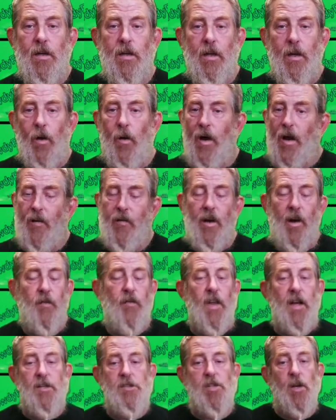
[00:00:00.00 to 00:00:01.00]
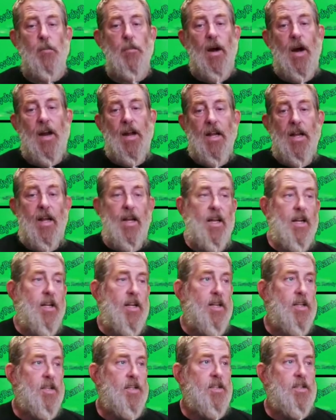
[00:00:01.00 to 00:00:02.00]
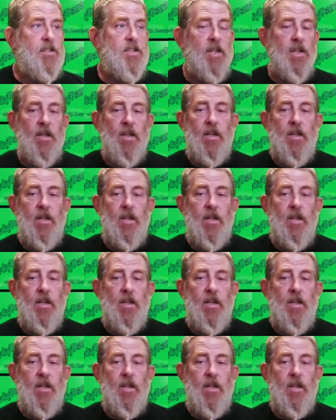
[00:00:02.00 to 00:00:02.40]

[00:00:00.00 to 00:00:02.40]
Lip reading: You know, even if that somebody is